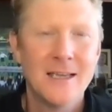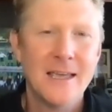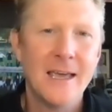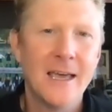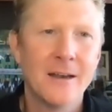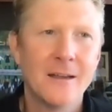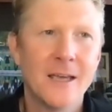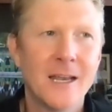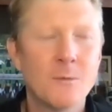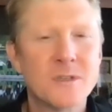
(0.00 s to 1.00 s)
and
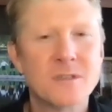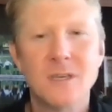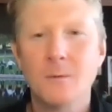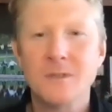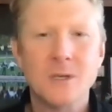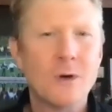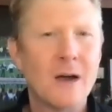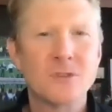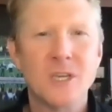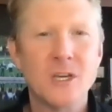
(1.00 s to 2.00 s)
it was so
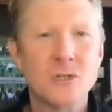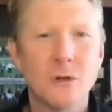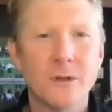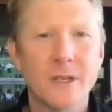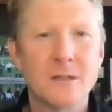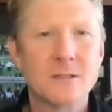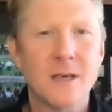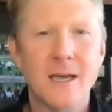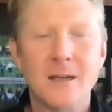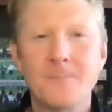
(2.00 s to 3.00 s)
conversational. It's
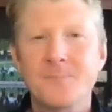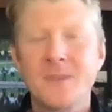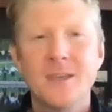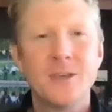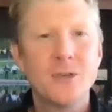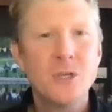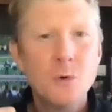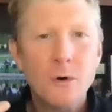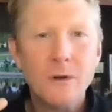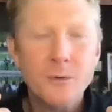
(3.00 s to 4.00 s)
like
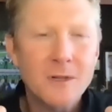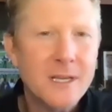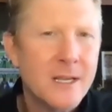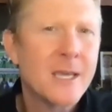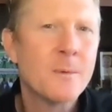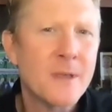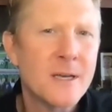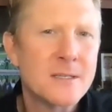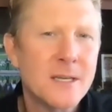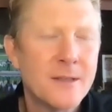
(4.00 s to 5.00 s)
you were leaning in with
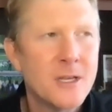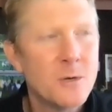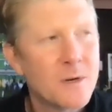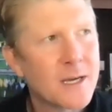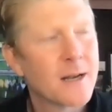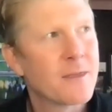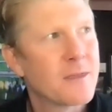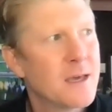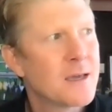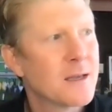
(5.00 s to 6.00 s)
us, and then you would kind of
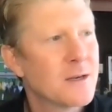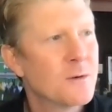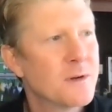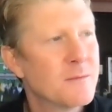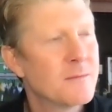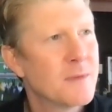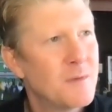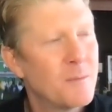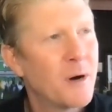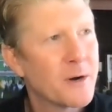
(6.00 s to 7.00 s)
think, and you would
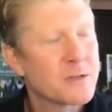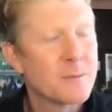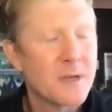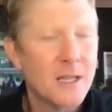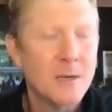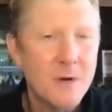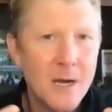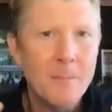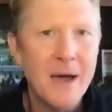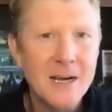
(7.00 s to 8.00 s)
maybe ponder something, and then you would
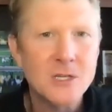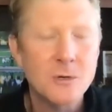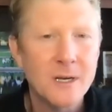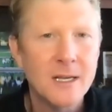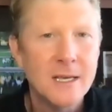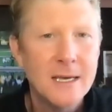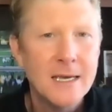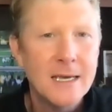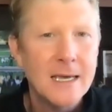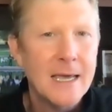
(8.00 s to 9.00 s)
come back to it.
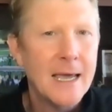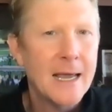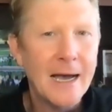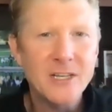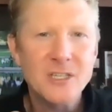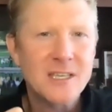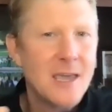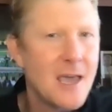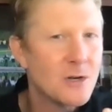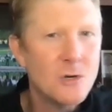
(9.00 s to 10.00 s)
And I just
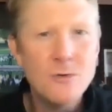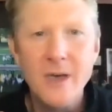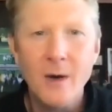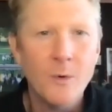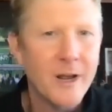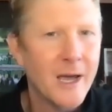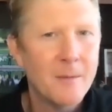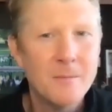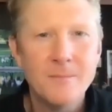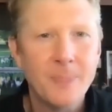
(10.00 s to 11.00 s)
can't do that when
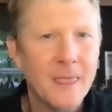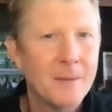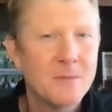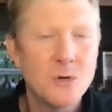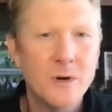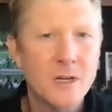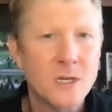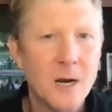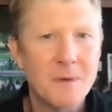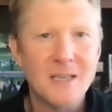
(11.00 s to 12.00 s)
I'm doing a
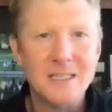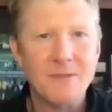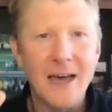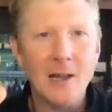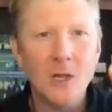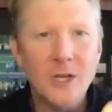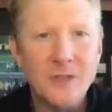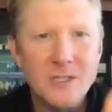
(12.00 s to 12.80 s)
talk, because I've got to look at this